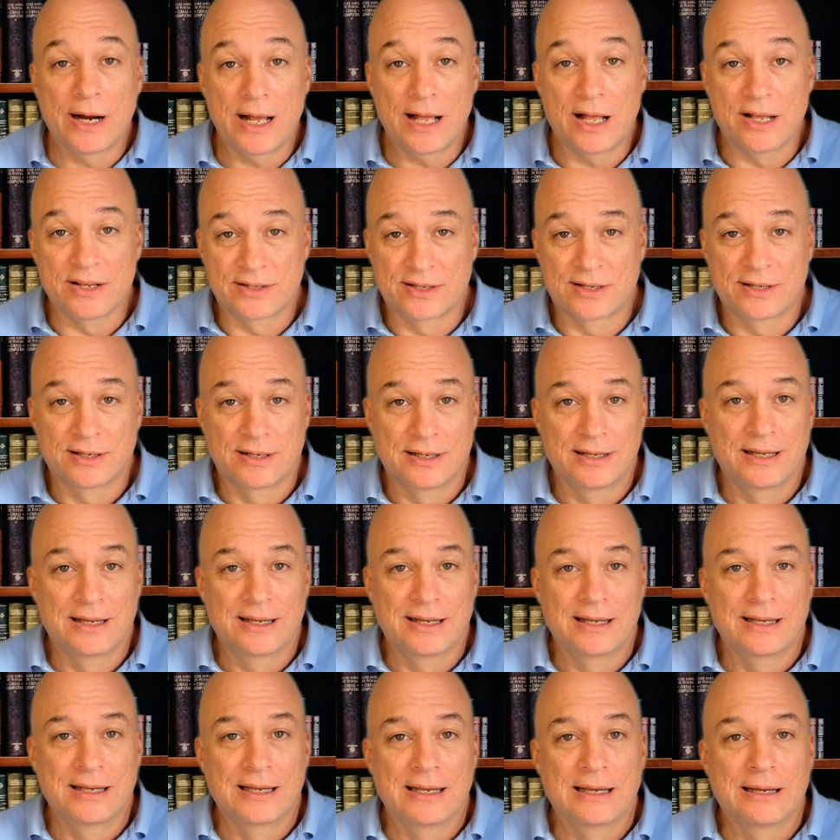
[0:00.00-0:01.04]
else.
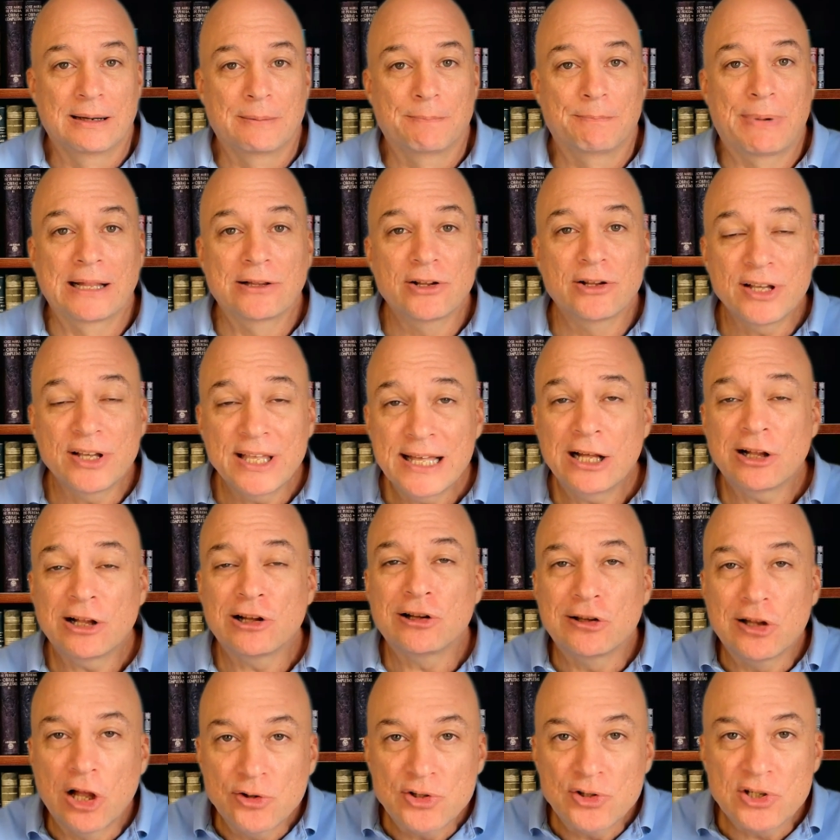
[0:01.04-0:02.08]
By looking
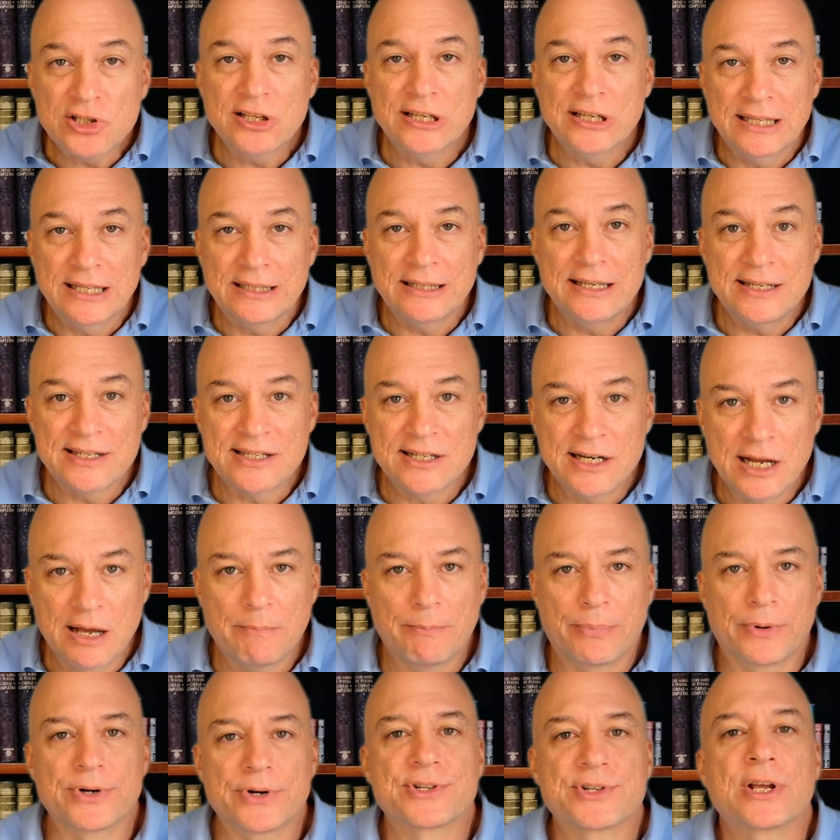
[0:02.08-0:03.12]
closely at these
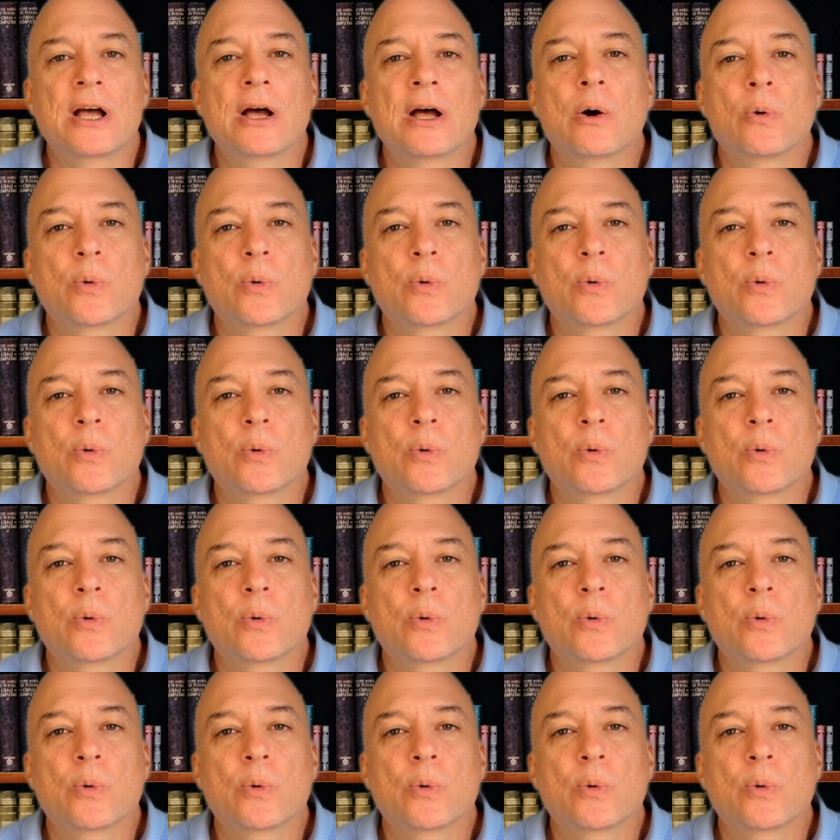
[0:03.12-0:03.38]
numbers,